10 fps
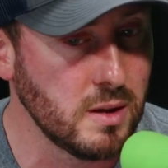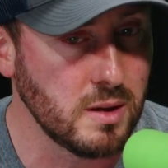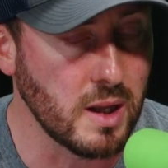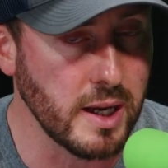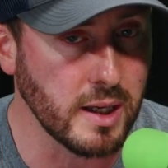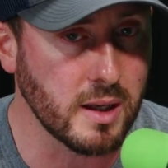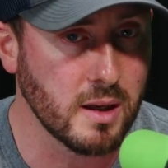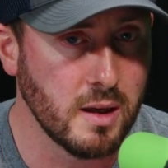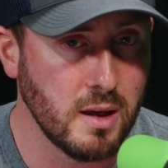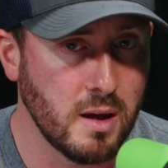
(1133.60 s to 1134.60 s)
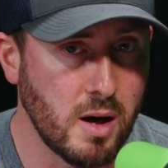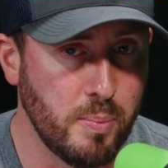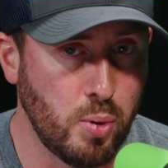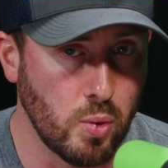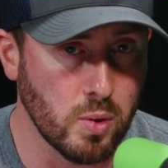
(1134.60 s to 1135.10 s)
like a
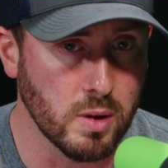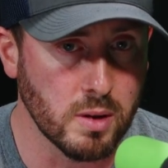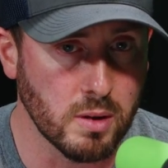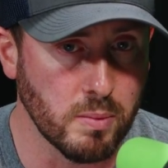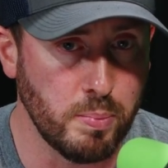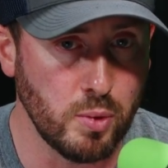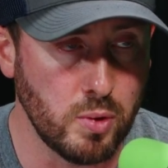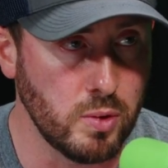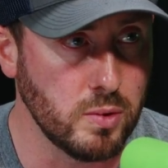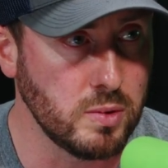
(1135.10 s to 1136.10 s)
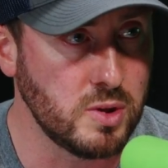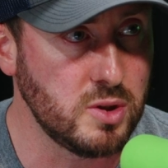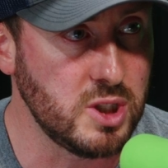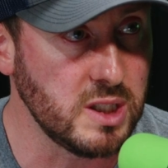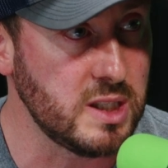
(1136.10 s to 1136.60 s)
poor or boohoo
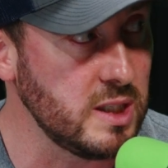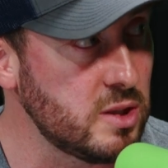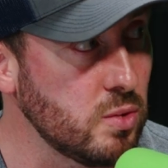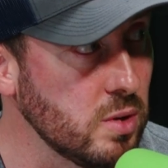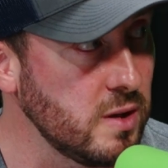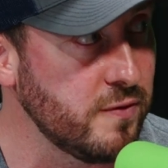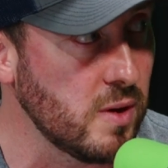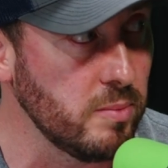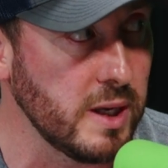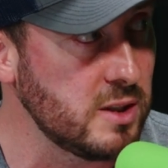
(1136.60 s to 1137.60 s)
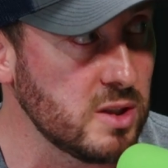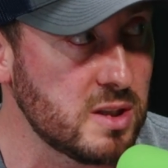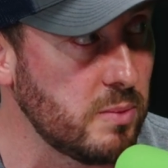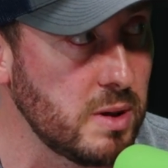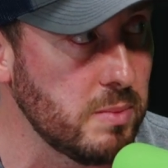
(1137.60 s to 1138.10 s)
GC story from like just
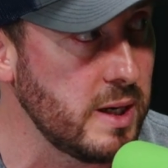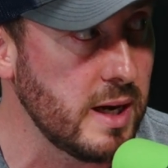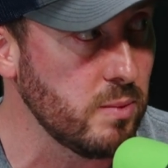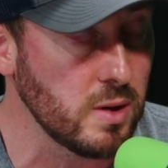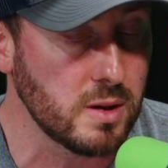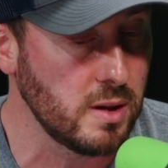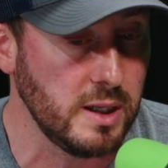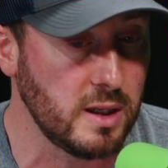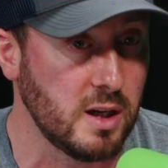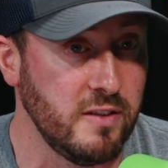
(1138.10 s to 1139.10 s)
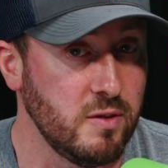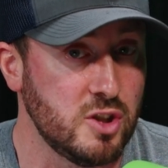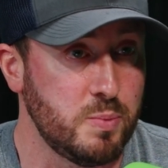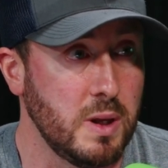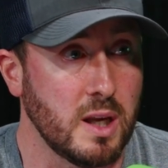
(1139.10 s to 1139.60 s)
someone in my network, it could even
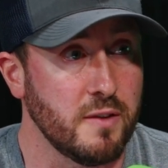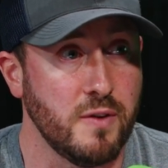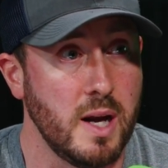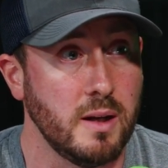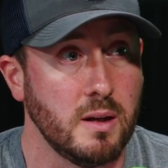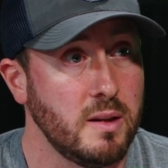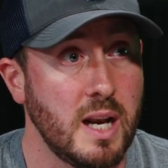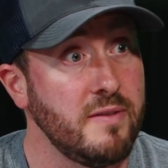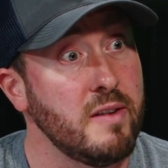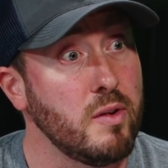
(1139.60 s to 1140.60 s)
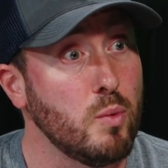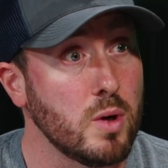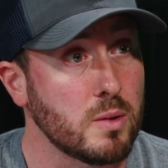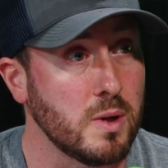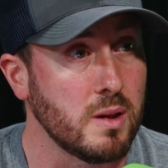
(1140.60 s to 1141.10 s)
just be like a friend that I've never even
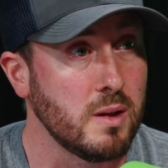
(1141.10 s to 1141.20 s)
worked with,